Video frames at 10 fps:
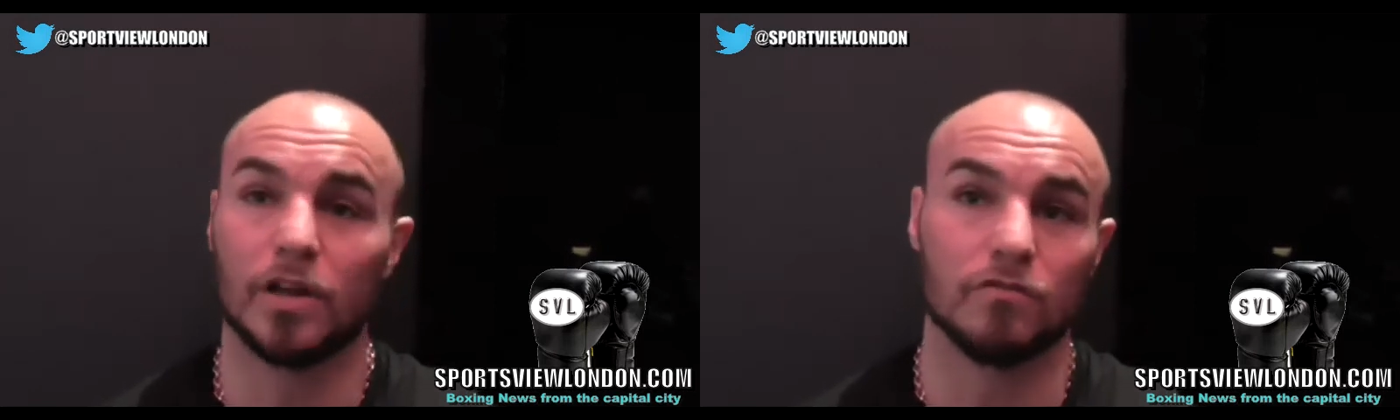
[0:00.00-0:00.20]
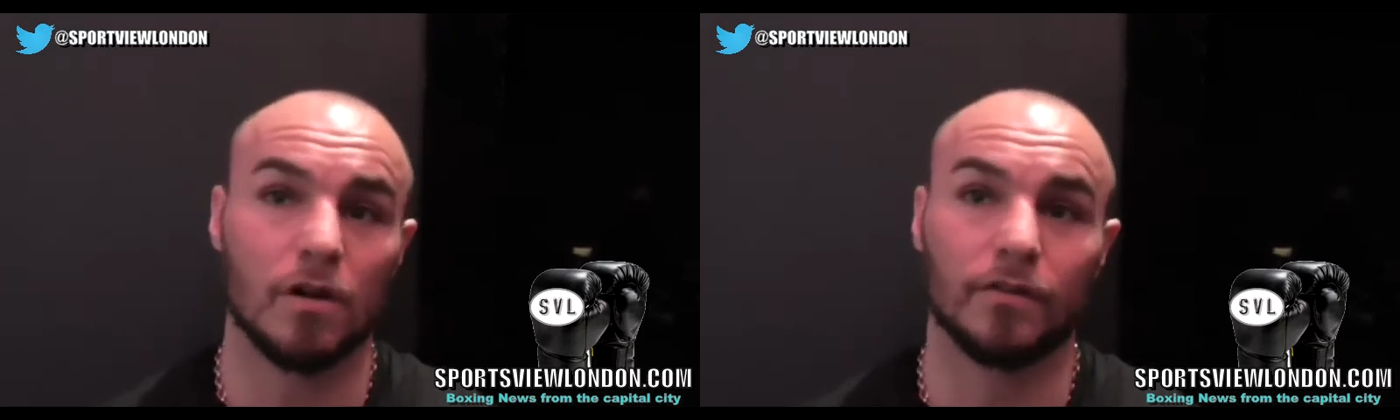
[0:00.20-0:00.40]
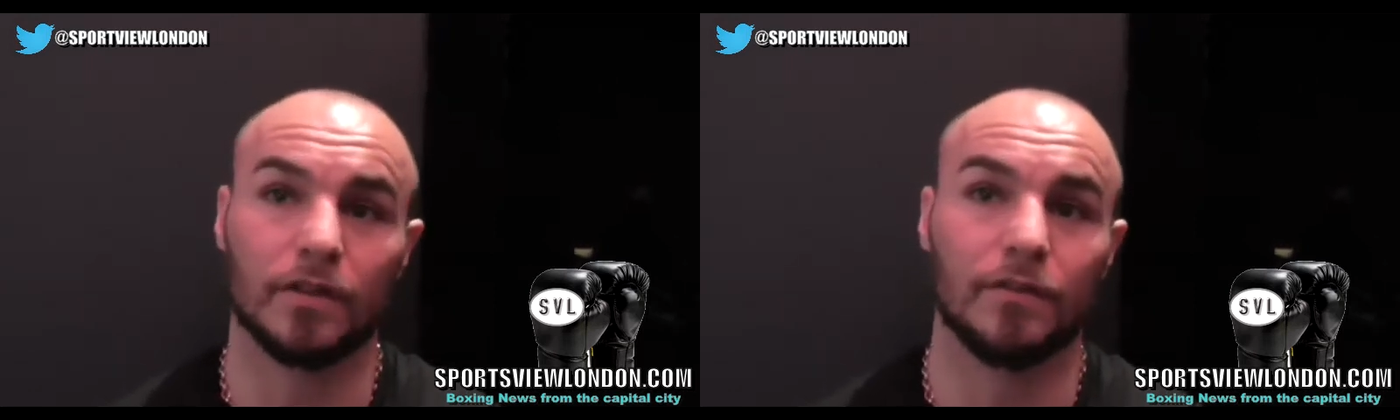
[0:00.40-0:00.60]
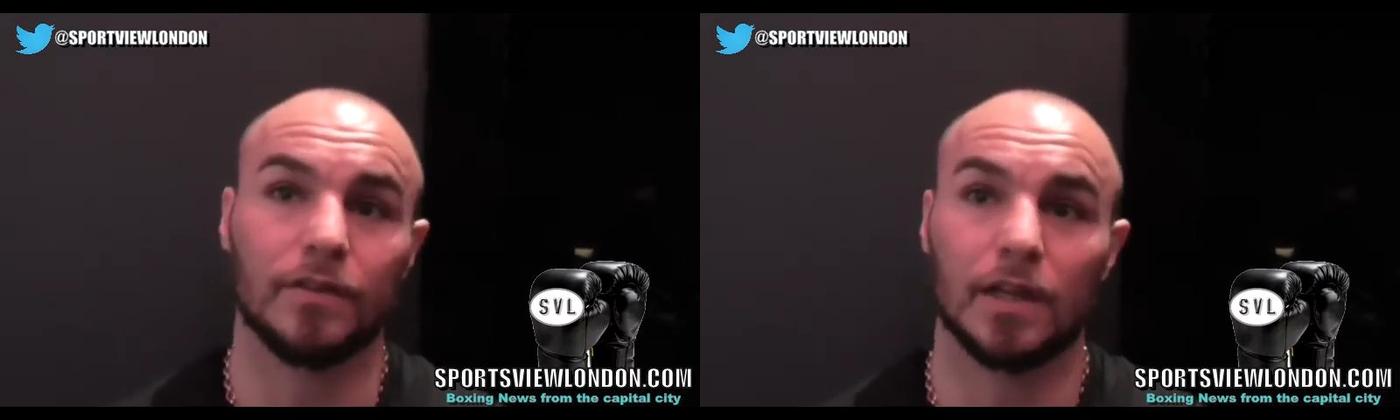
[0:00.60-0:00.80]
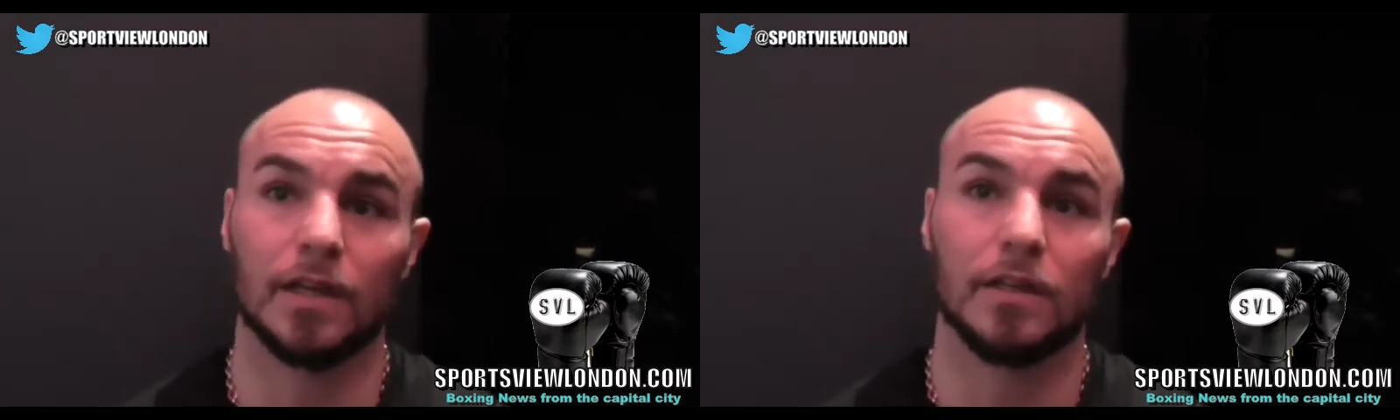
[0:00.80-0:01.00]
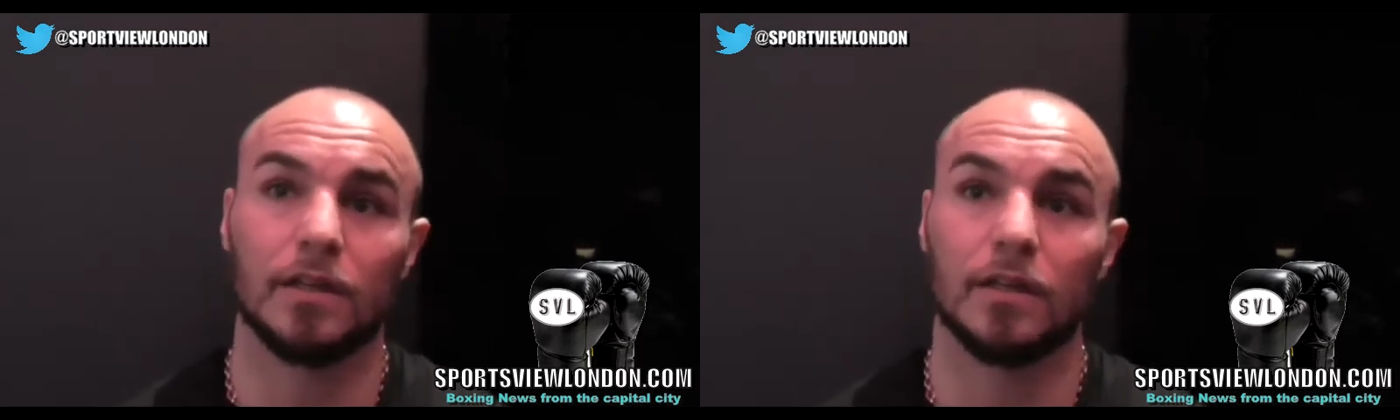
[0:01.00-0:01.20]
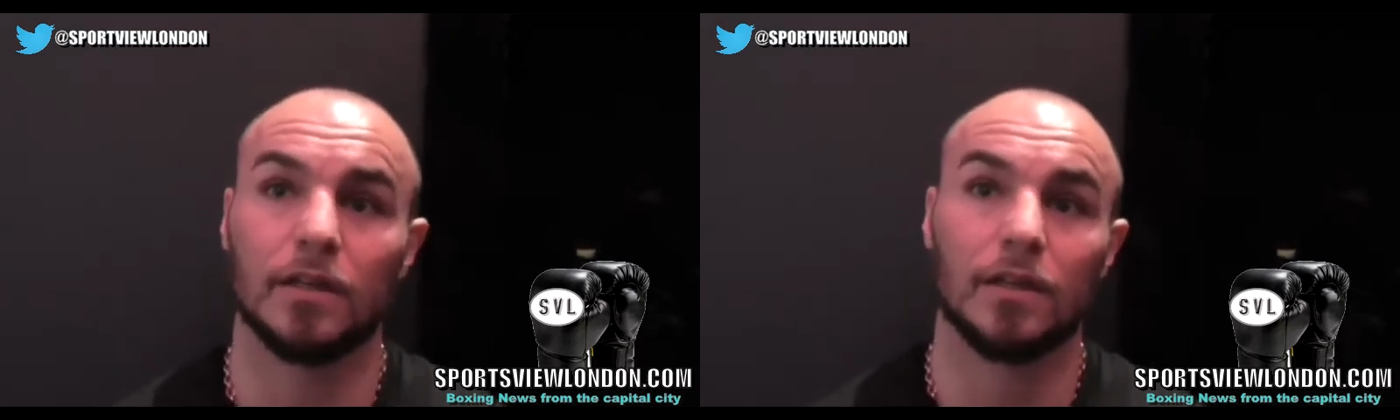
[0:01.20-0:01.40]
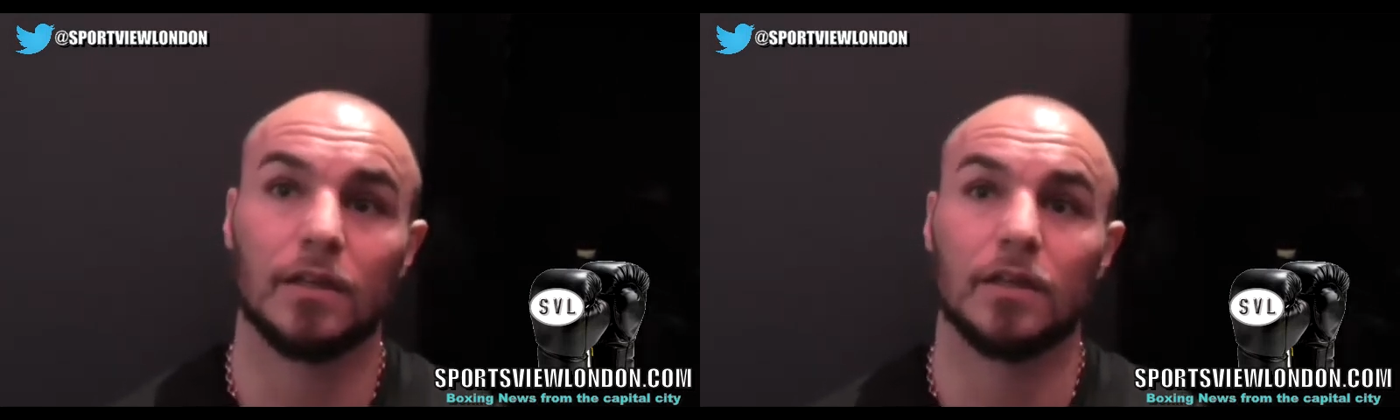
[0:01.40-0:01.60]
grafting every day,
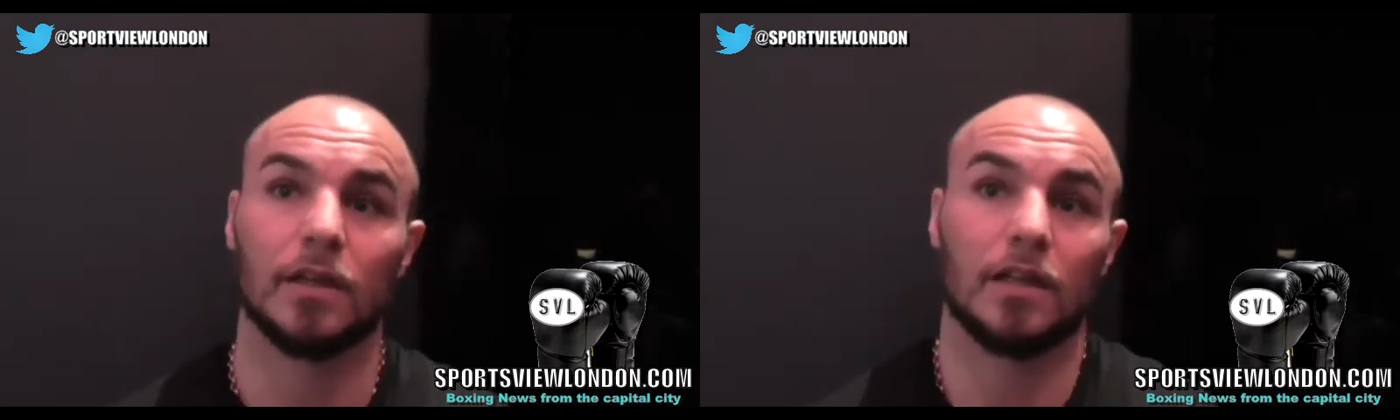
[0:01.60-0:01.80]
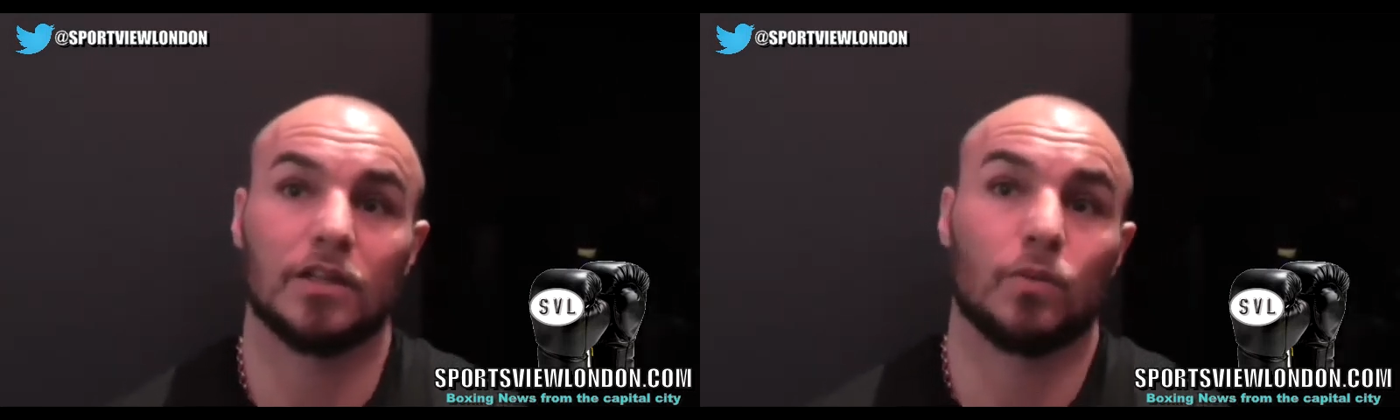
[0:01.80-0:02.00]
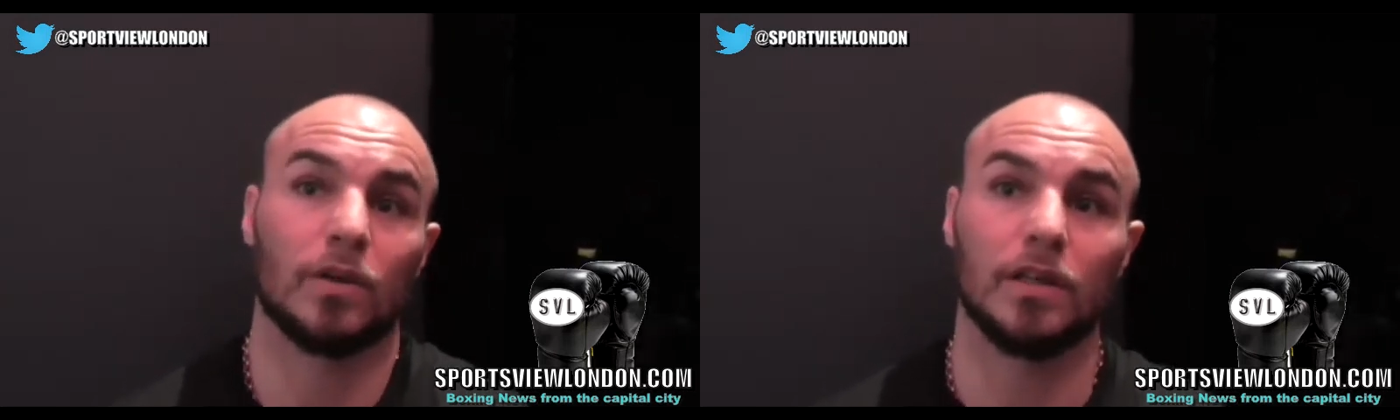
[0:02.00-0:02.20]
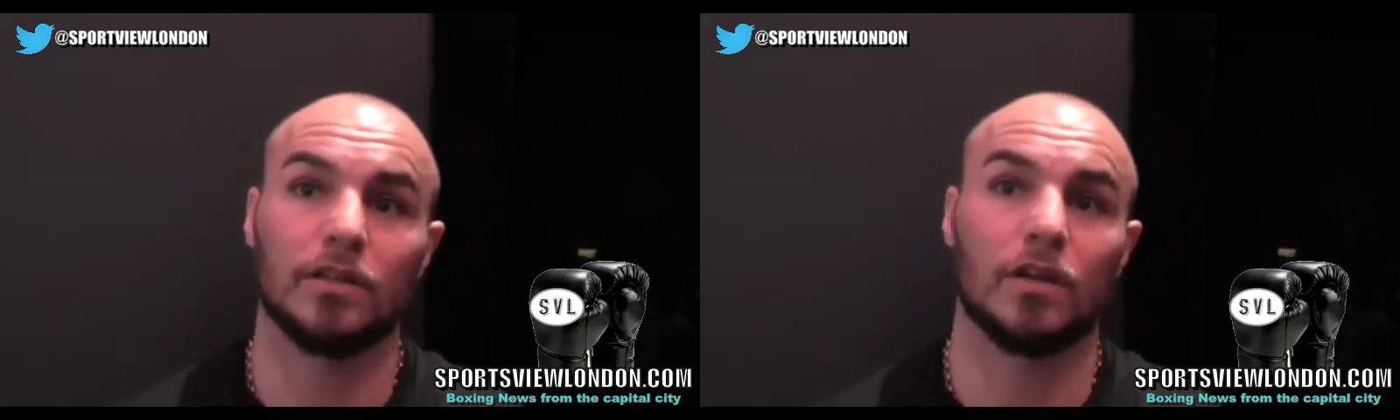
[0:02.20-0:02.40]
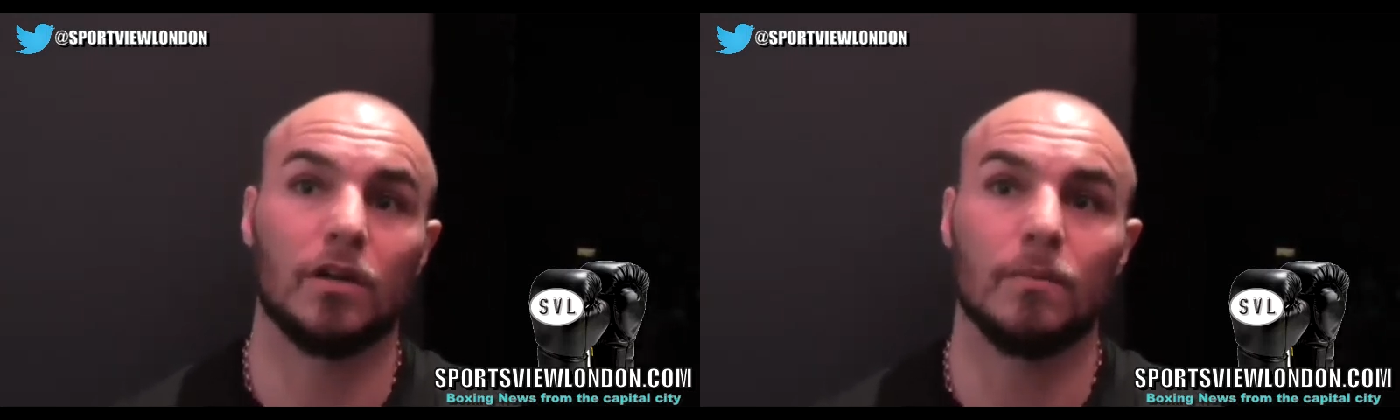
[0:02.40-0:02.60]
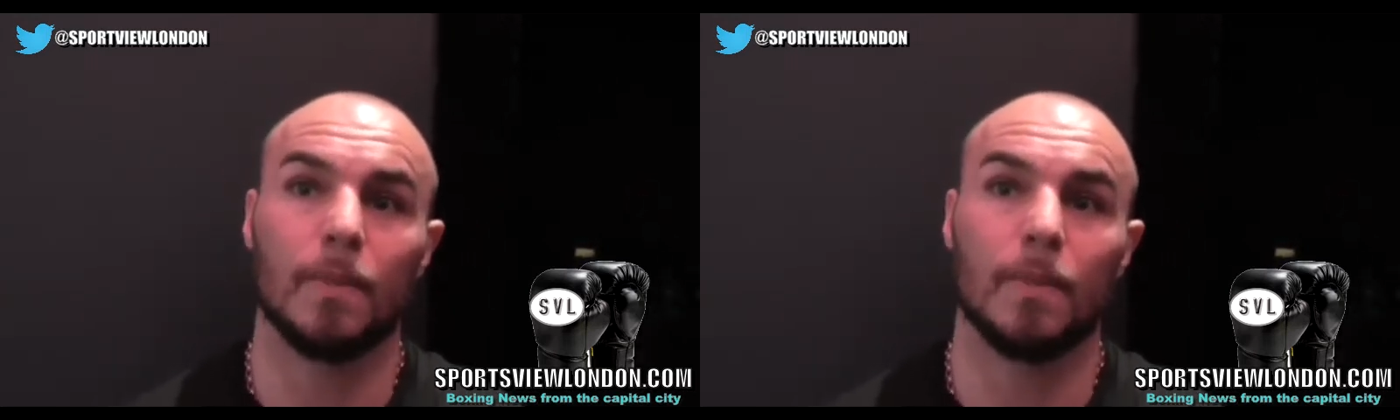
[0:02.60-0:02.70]
and it's what it is, you know.